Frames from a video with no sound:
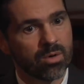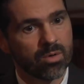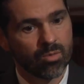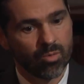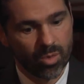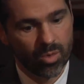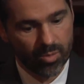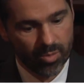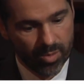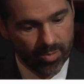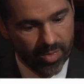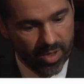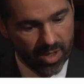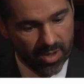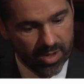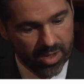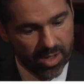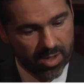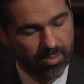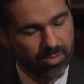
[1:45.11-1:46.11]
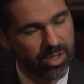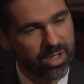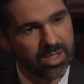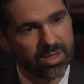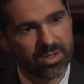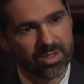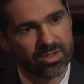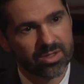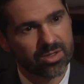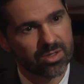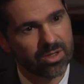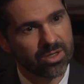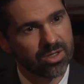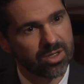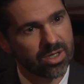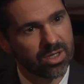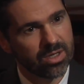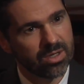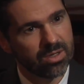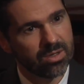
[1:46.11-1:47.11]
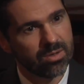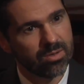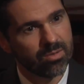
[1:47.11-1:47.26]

would we be able to complete the surgery?